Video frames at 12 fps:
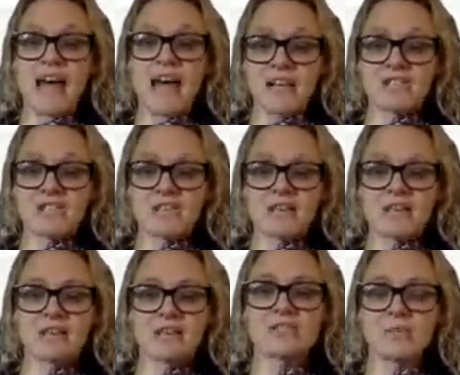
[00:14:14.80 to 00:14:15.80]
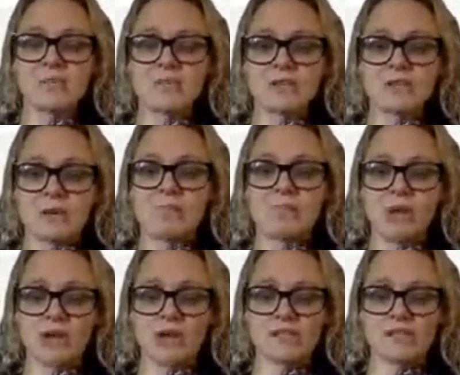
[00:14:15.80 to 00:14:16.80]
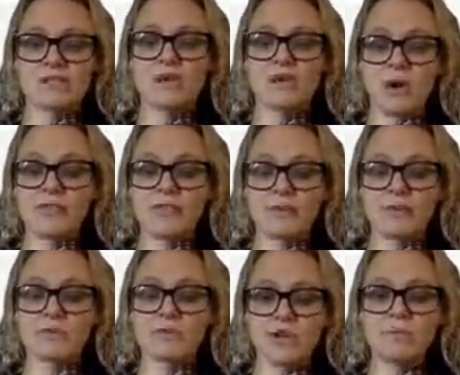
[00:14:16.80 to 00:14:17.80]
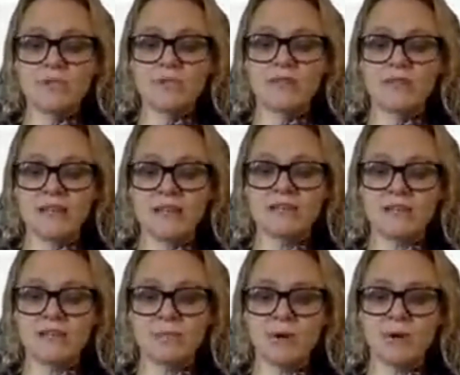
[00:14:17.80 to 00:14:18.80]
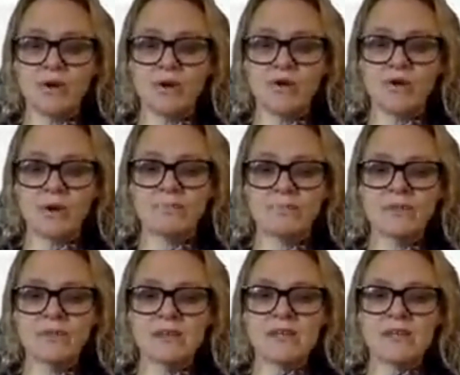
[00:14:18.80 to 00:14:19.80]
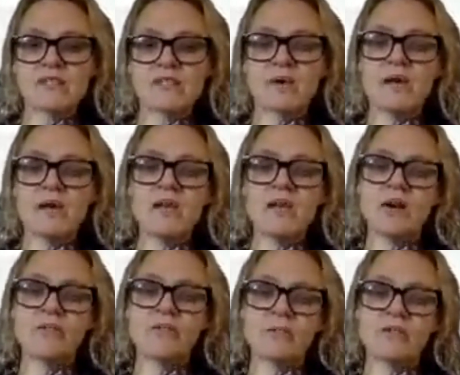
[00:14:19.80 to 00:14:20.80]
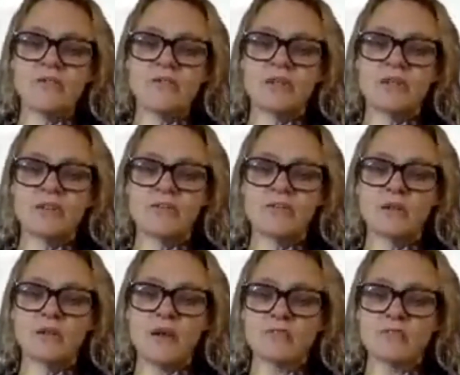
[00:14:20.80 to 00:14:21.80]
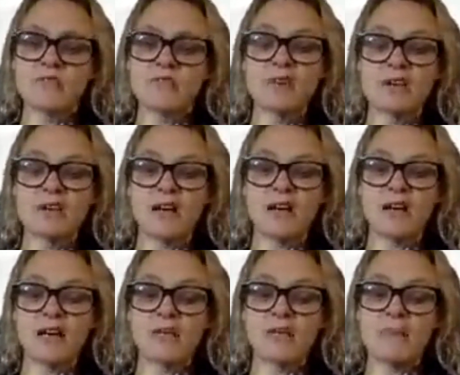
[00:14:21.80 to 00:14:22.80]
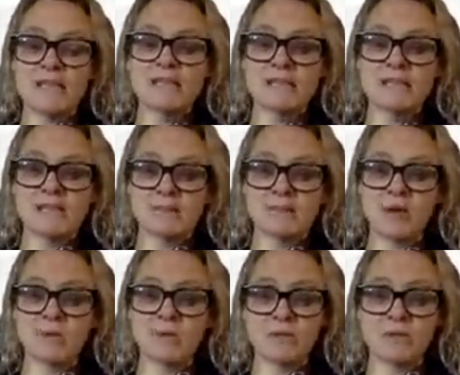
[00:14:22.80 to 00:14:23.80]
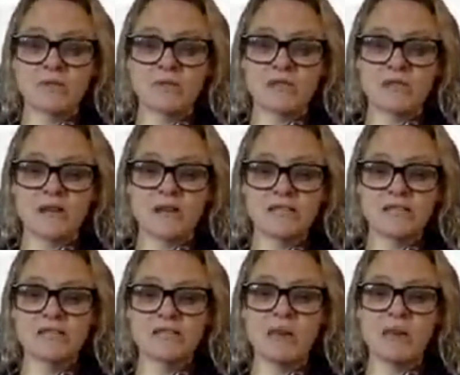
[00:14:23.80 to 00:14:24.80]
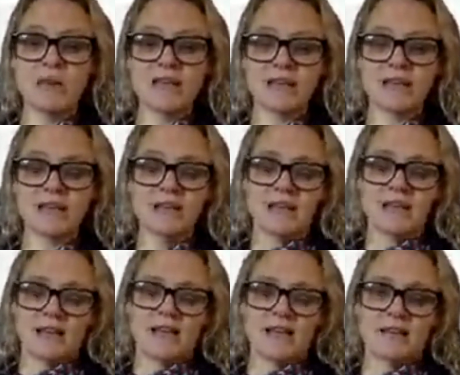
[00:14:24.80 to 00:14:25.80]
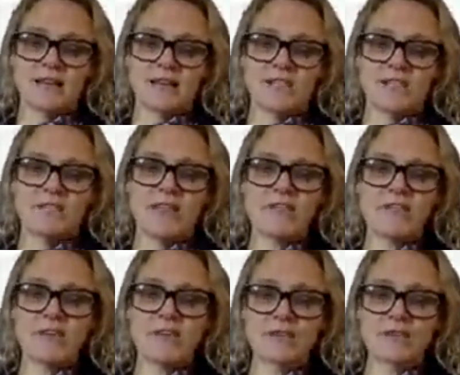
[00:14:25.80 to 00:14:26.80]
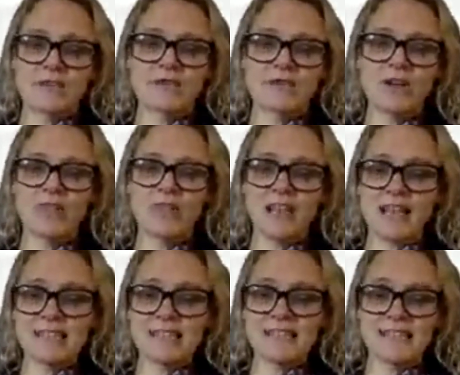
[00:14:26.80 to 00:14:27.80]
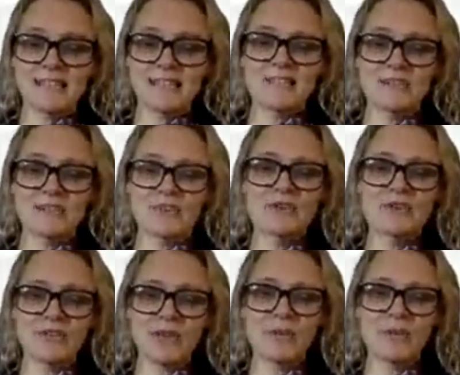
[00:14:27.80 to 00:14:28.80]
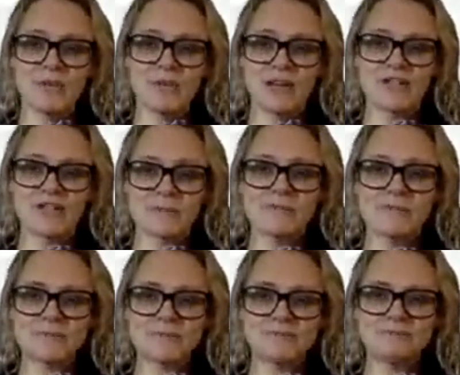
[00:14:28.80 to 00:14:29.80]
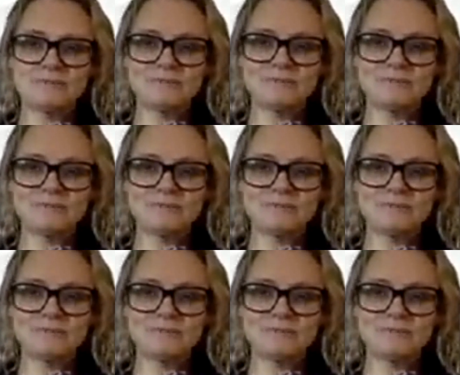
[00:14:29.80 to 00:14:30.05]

that actually some of those employers do offer them jobs at the end of the programme. So we know that we've given you the best rung, uh, the best possible start in making, uh, achieving that first rung on the ladder to, to your career progression.